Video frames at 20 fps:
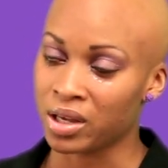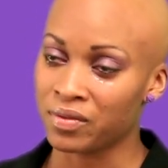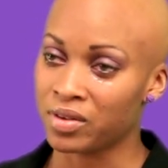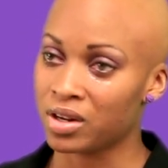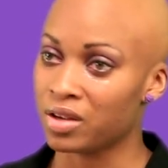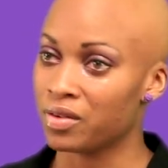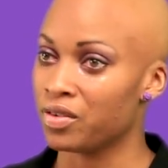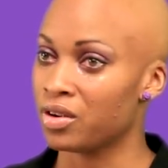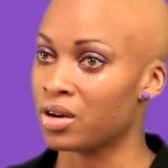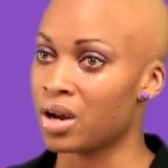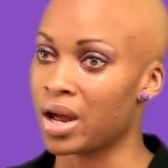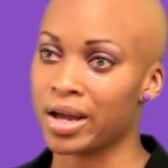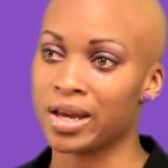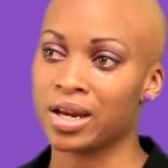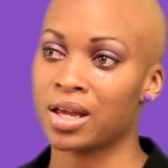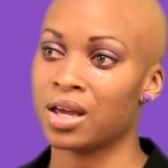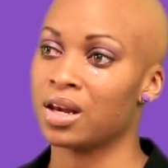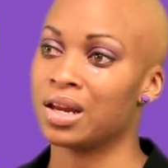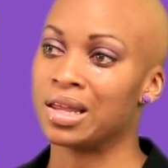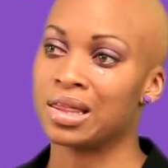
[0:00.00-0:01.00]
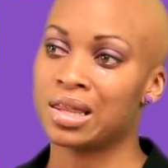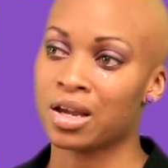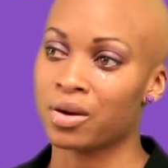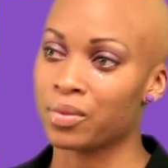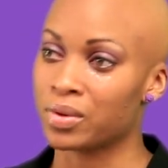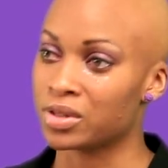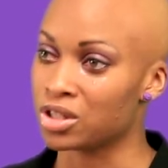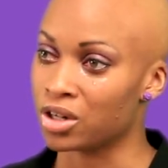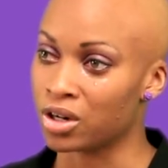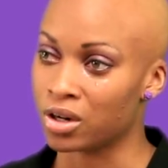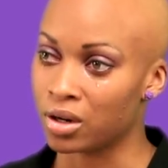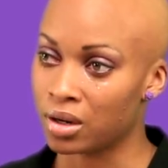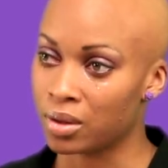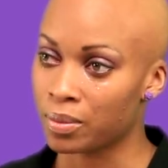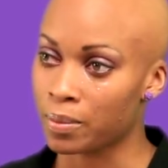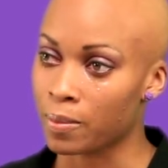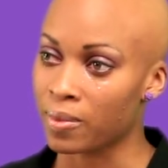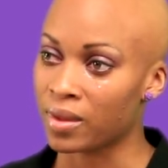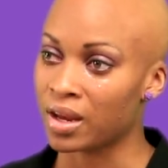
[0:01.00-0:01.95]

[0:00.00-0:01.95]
even if you're not going to get anything in return.